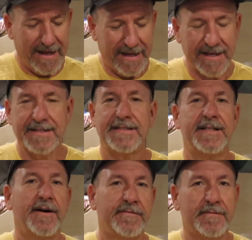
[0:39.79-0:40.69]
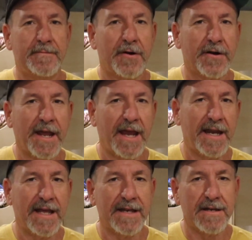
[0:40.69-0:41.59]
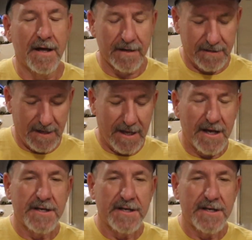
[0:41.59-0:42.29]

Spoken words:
Ian stuff from Hurricane Ian done.